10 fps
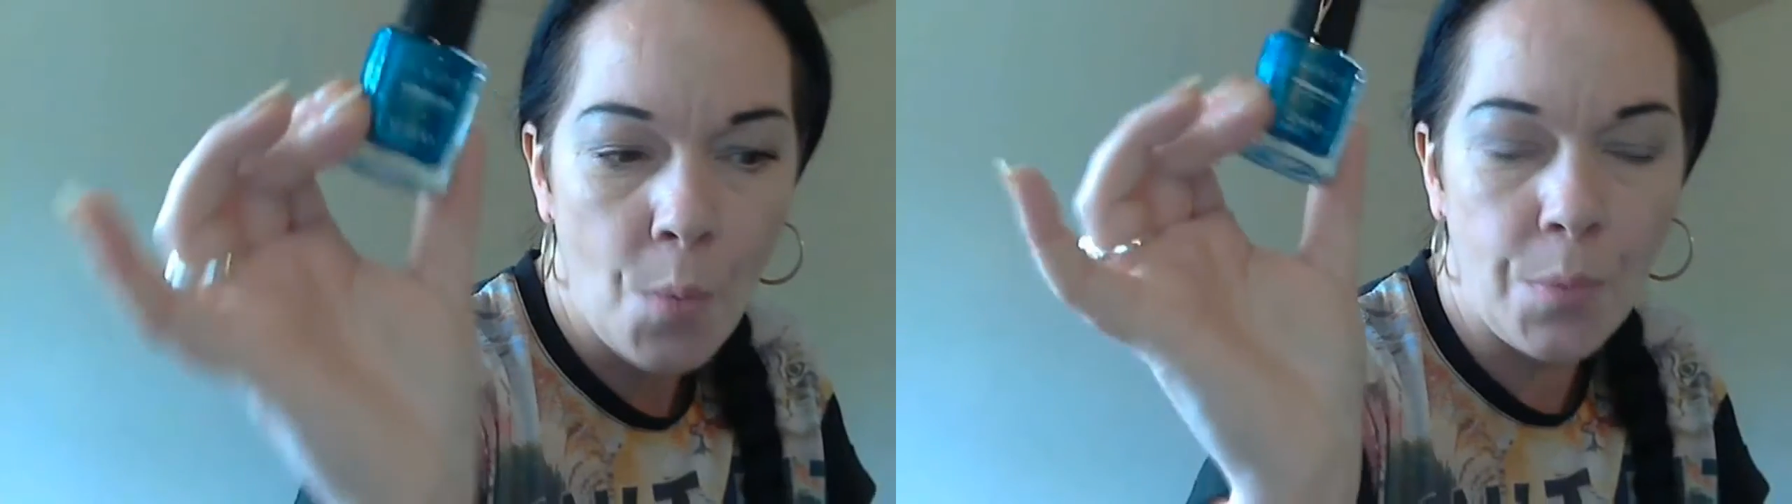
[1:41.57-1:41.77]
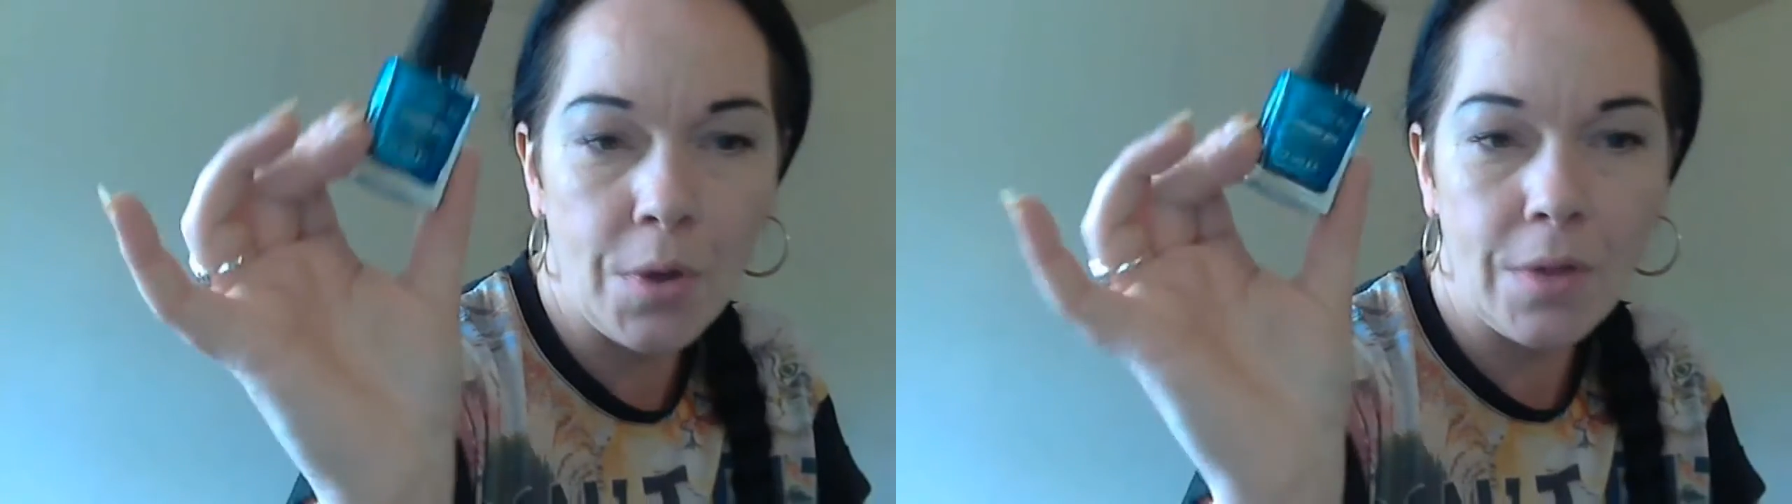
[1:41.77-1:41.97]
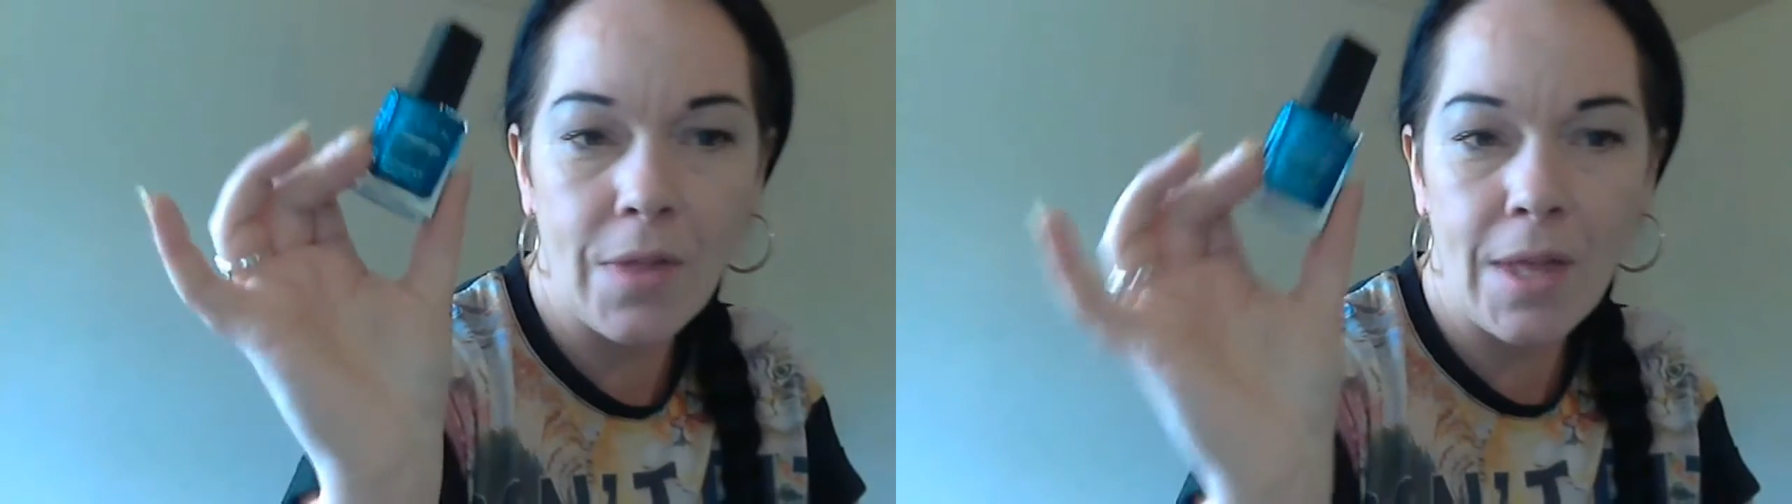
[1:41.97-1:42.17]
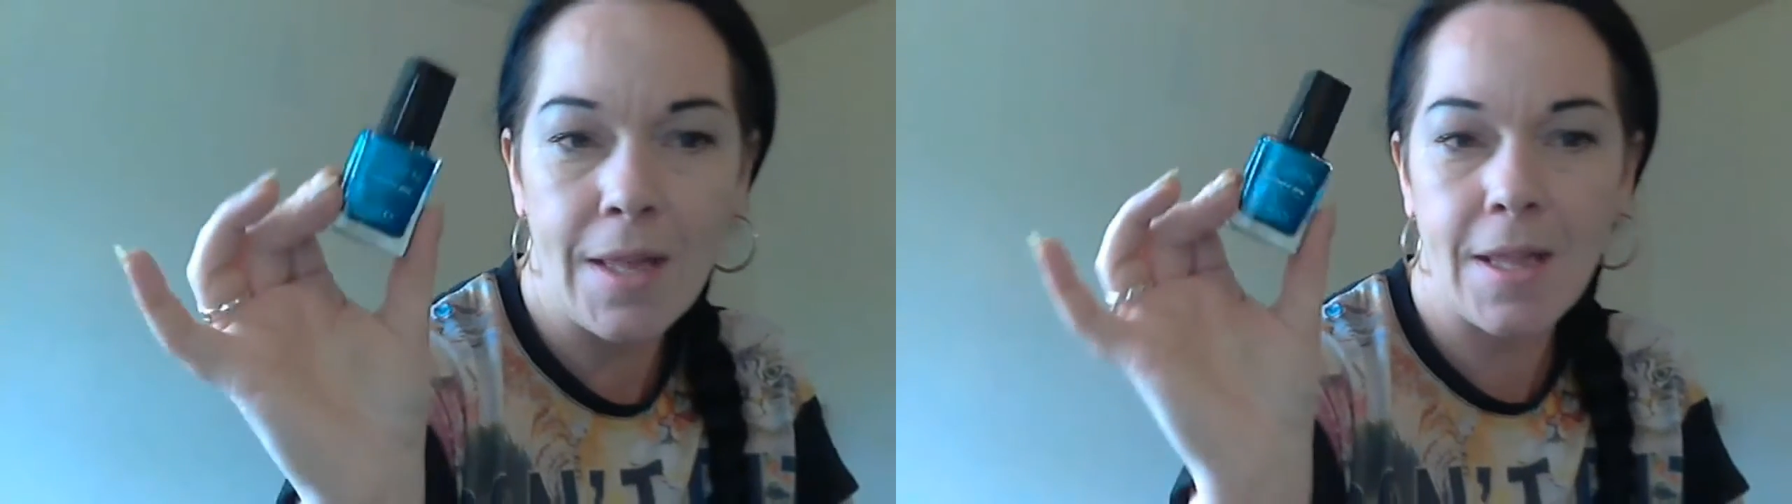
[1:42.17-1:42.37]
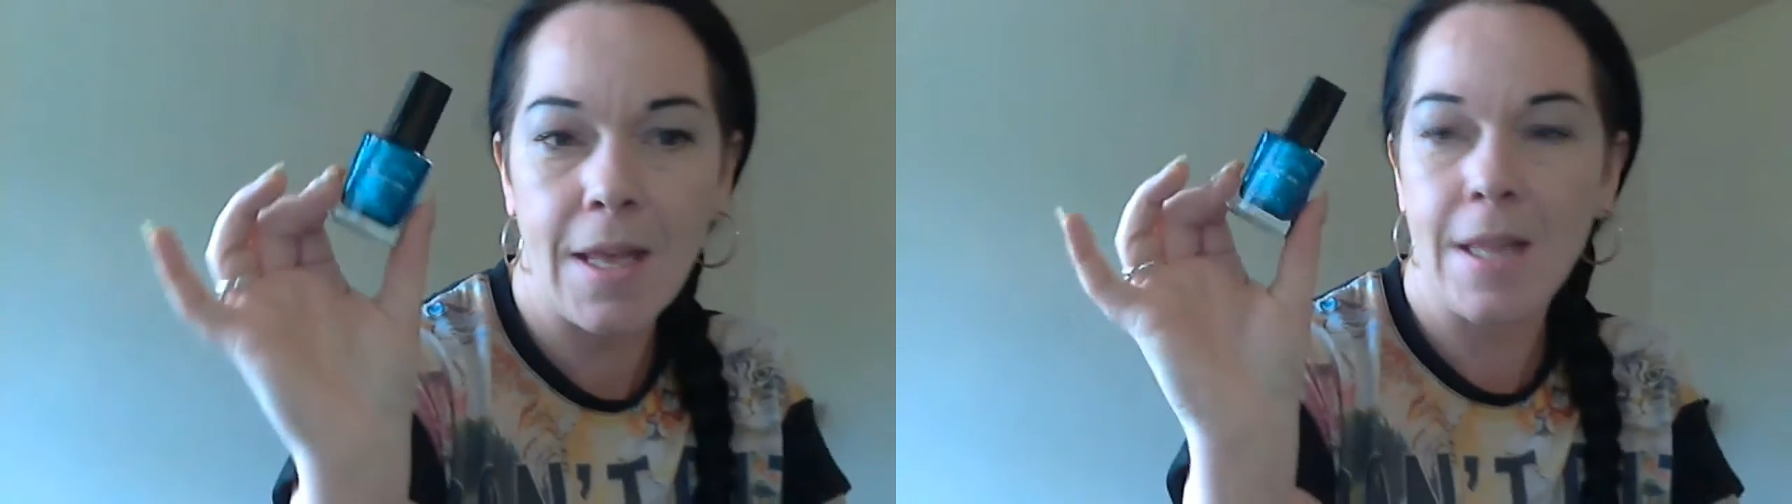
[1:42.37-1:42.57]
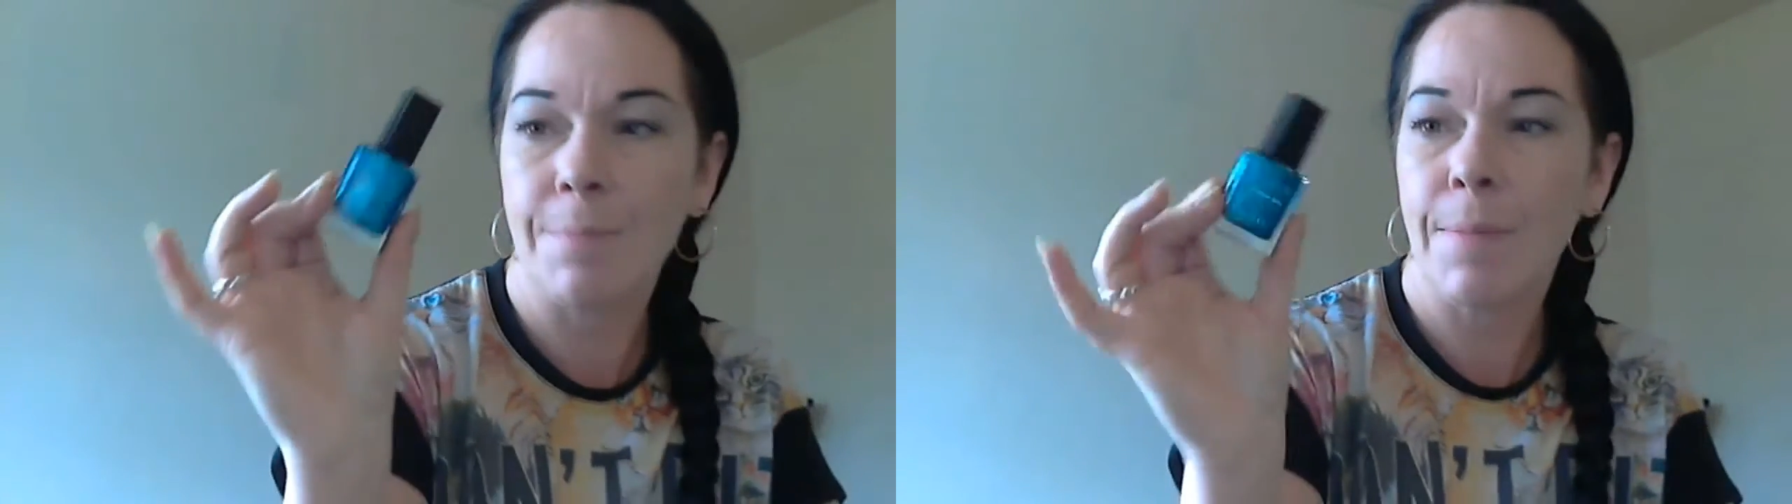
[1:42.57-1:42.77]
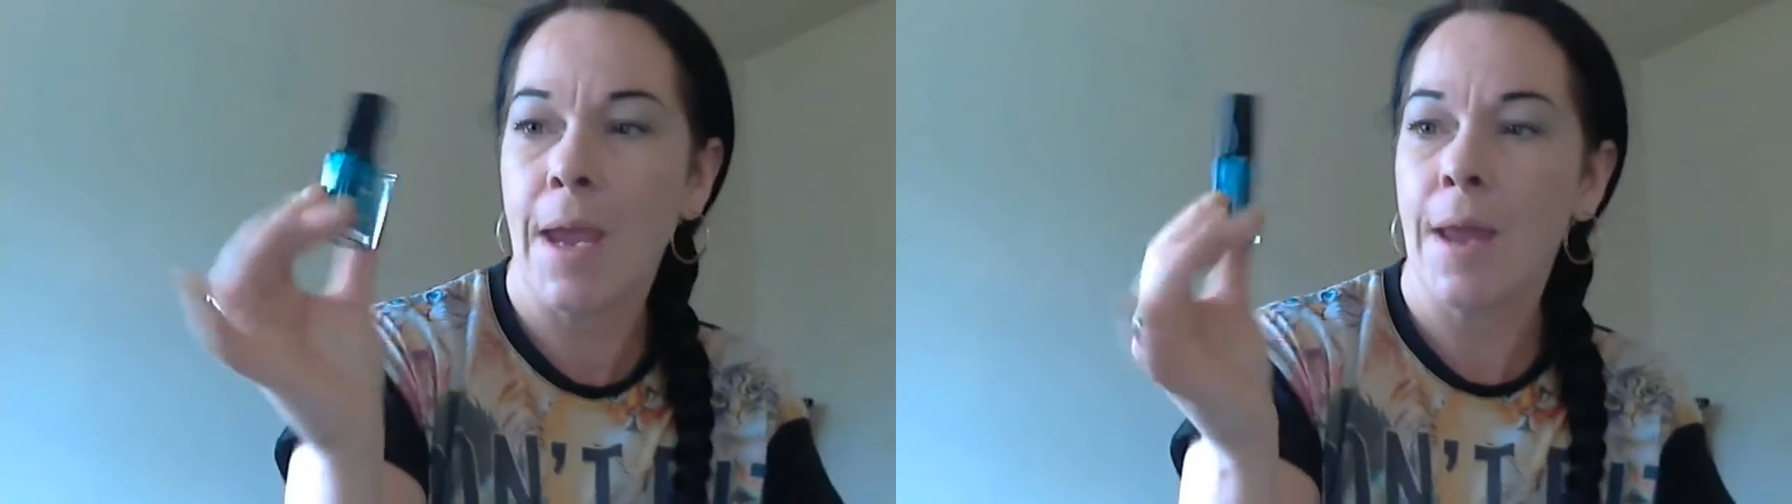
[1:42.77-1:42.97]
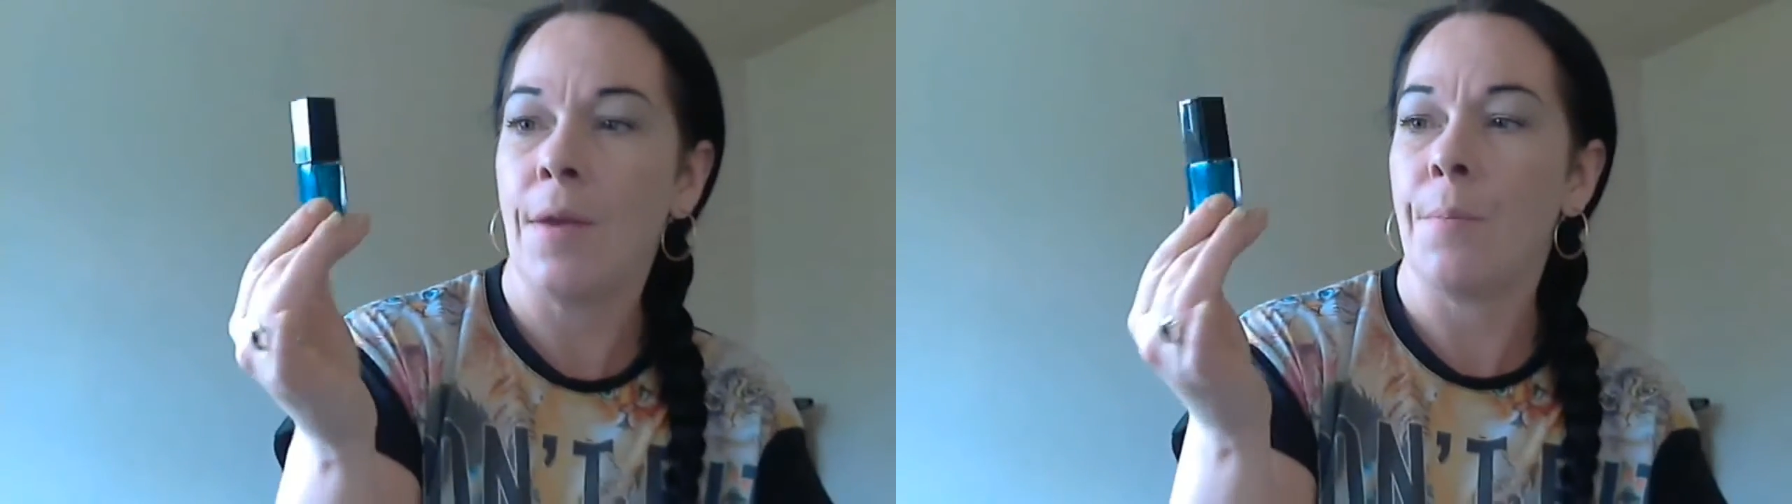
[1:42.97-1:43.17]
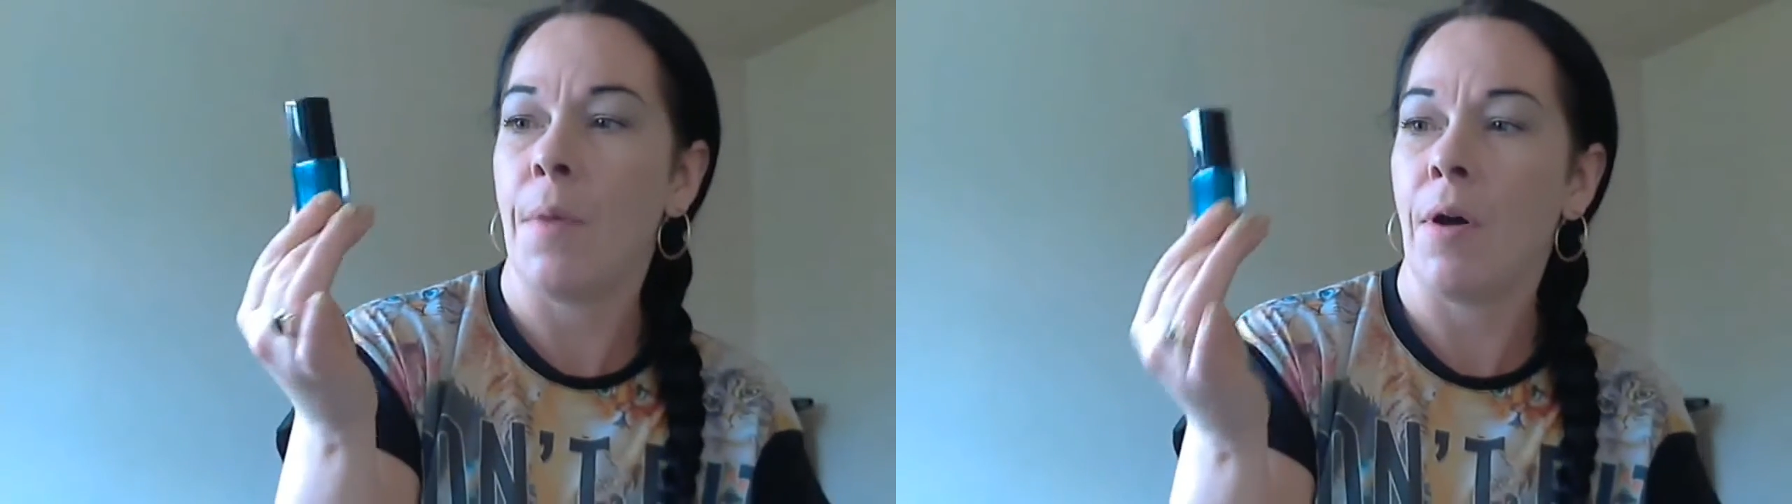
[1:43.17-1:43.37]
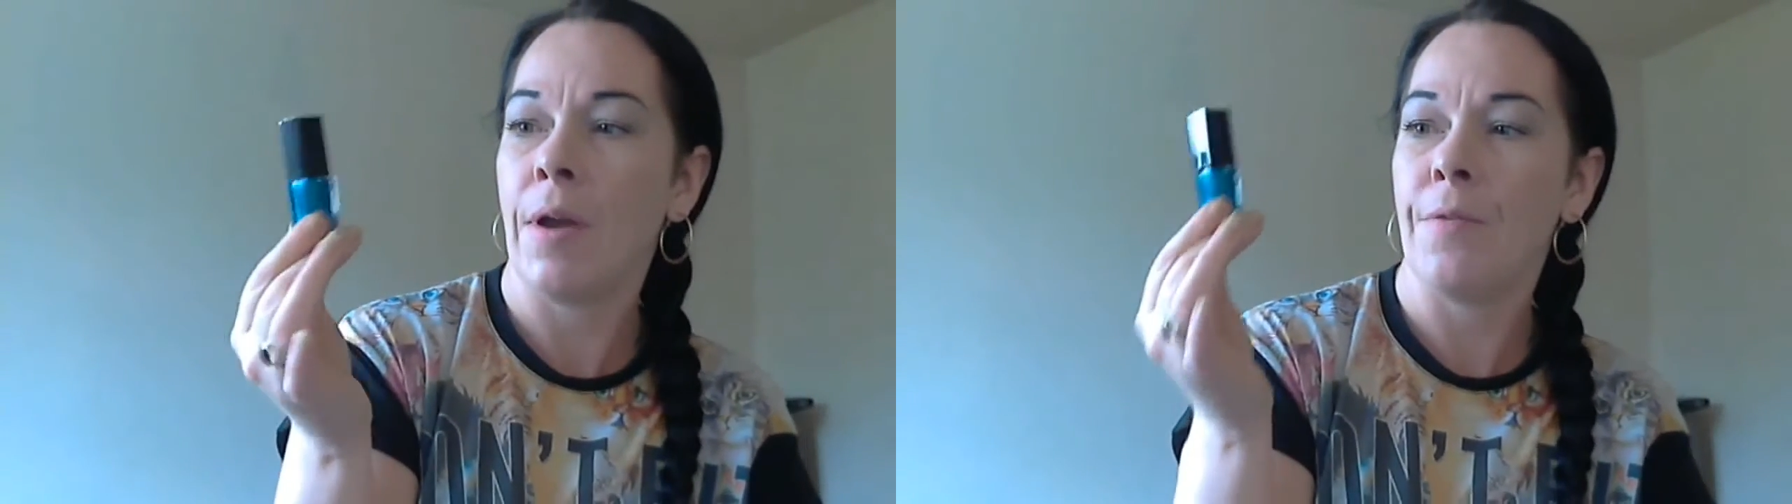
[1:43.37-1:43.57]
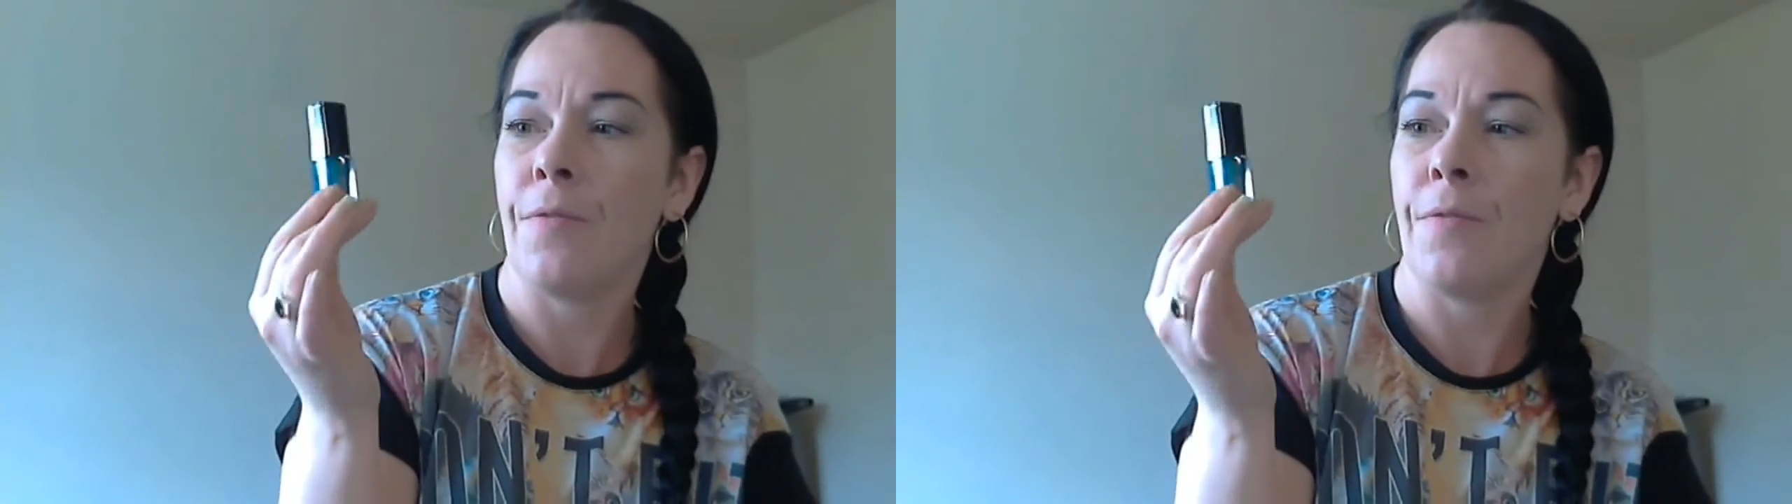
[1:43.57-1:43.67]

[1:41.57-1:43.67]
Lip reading: But this has been my